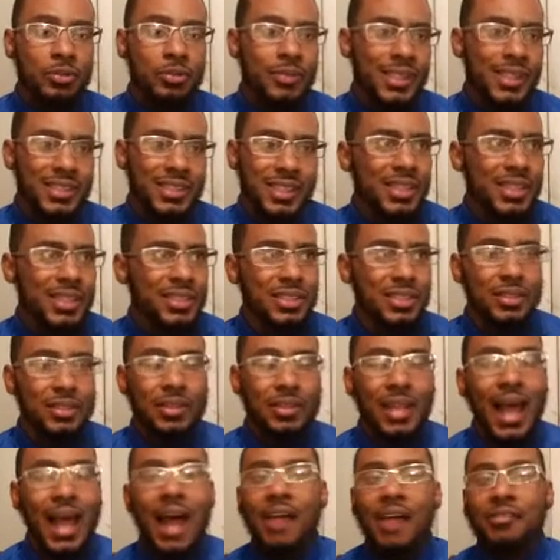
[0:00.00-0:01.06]
Let's say it's a
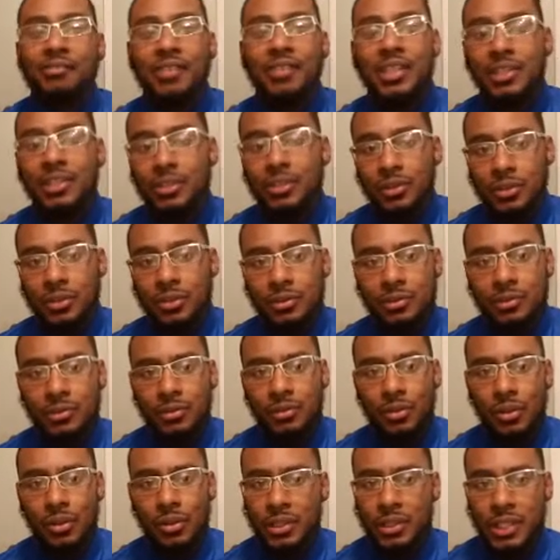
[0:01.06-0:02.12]
live video
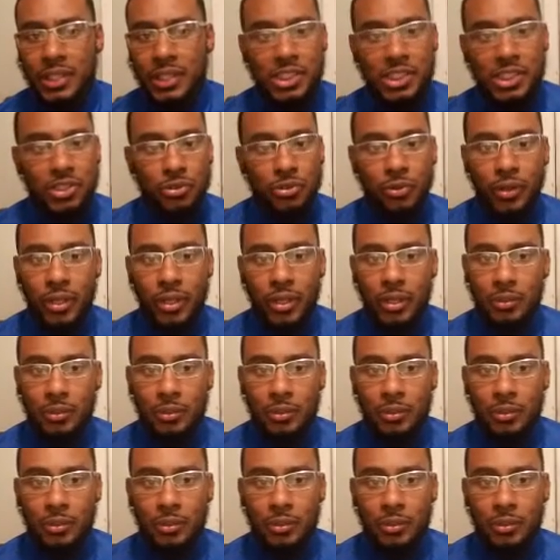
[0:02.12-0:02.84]
on Instagram.